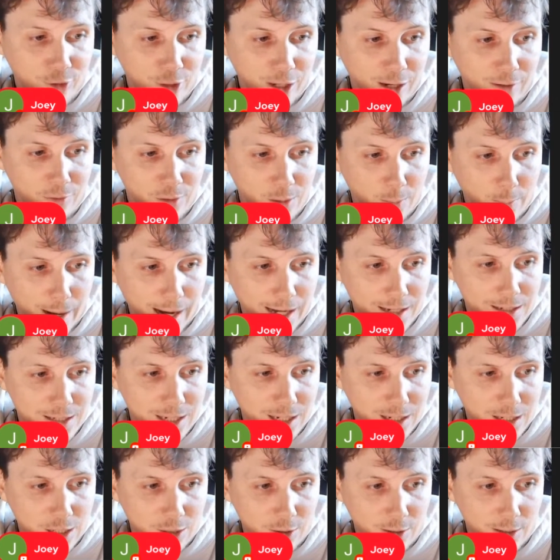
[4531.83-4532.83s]
having a bad
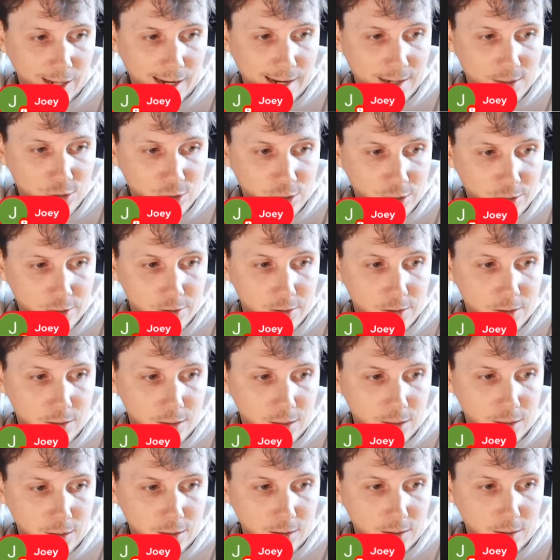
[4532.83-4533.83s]
secondary last year
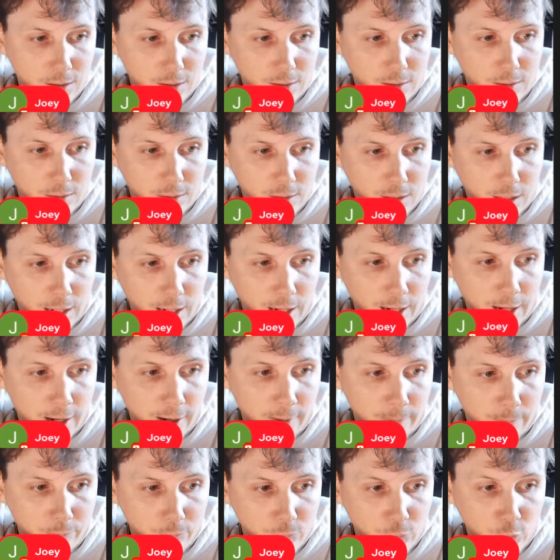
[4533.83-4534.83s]

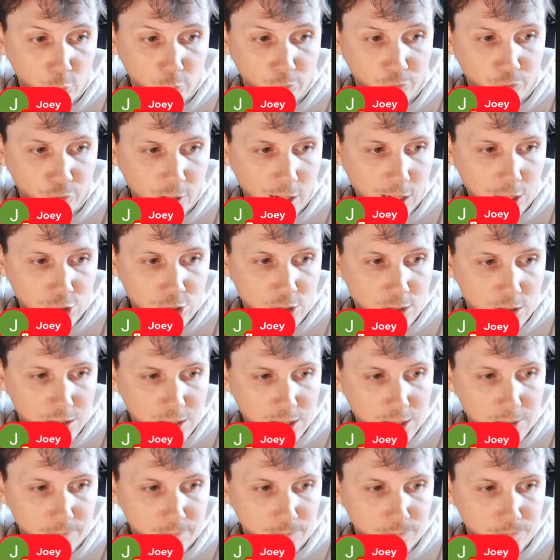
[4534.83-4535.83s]
through free
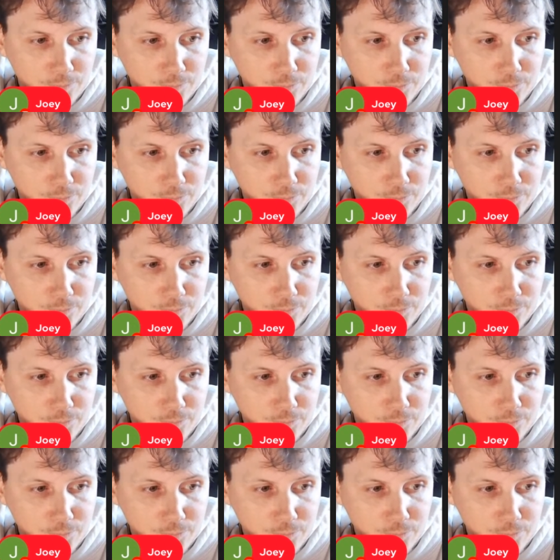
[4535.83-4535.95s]
agency.